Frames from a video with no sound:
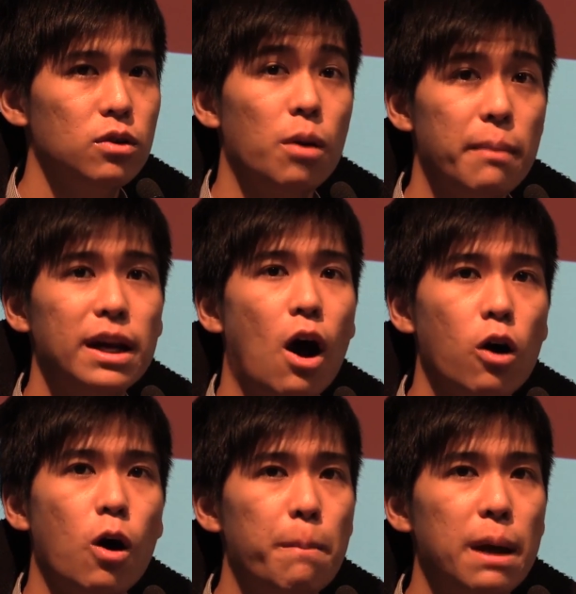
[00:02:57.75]
not many
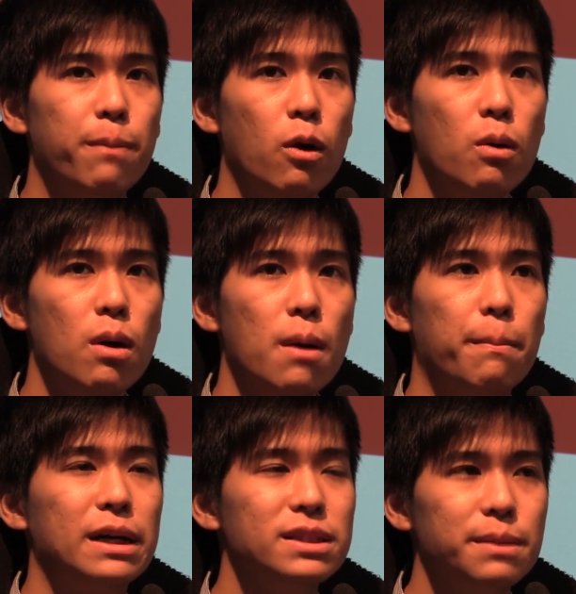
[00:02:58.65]
Hong Kong people
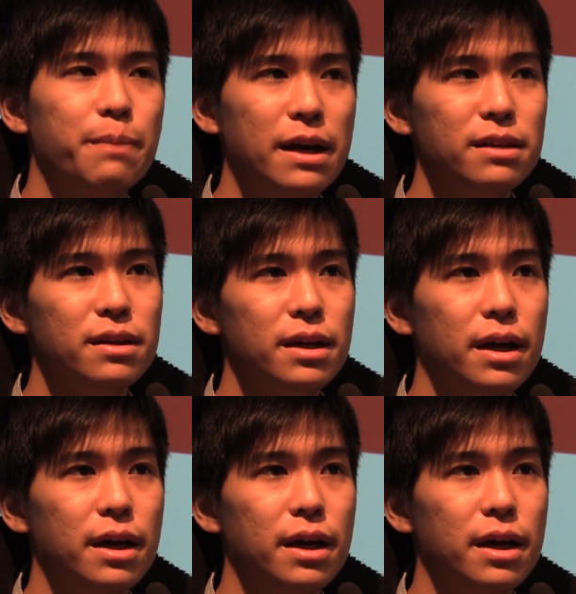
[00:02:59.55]
participate